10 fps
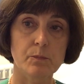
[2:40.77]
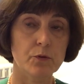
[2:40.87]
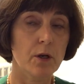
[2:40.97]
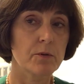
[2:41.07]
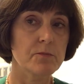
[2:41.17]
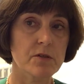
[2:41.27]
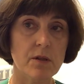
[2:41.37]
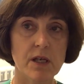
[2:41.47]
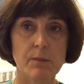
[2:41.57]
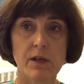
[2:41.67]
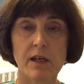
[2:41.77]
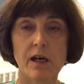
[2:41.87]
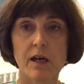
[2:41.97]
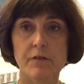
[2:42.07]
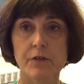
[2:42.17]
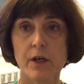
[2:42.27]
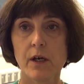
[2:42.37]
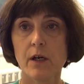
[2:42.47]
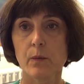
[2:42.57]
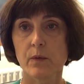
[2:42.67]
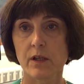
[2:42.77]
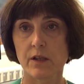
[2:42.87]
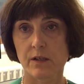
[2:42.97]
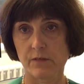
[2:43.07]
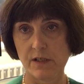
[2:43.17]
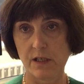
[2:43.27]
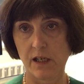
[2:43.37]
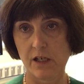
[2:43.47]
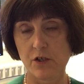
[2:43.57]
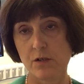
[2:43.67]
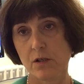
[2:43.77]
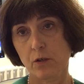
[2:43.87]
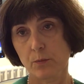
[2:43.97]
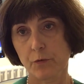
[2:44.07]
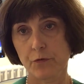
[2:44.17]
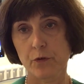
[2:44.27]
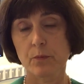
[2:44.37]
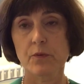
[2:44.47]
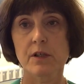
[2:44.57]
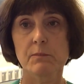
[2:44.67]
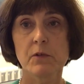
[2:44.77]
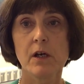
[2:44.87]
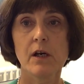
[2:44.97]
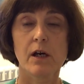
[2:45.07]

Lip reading: problems they may have with investigations, how to perform them,